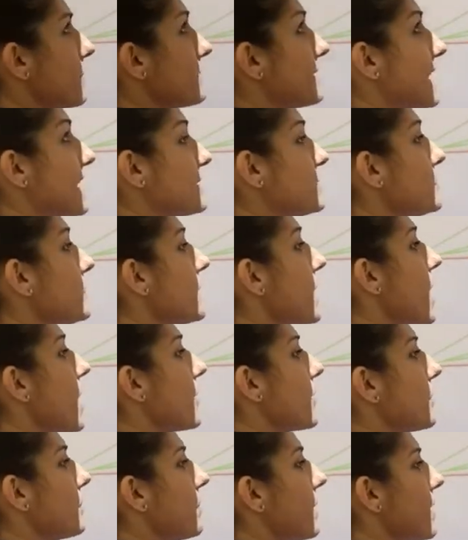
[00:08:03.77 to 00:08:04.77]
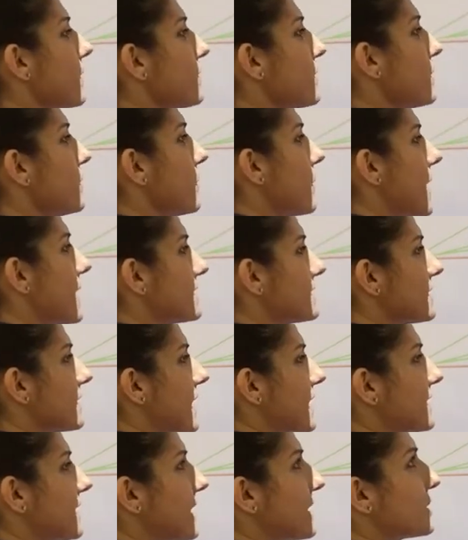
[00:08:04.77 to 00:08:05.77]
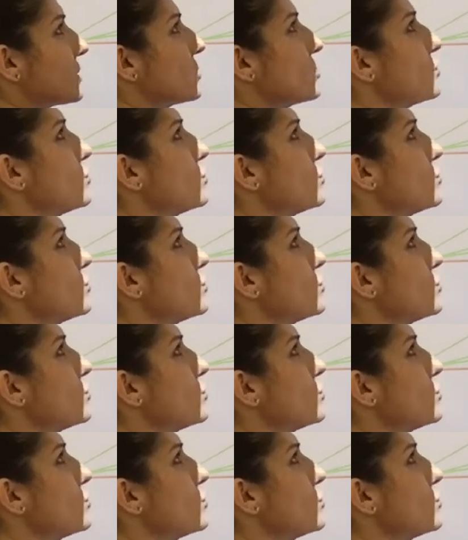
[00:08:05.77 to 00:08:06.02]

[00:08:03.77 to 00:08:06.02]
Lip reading: yes, we are above the horizon line, that is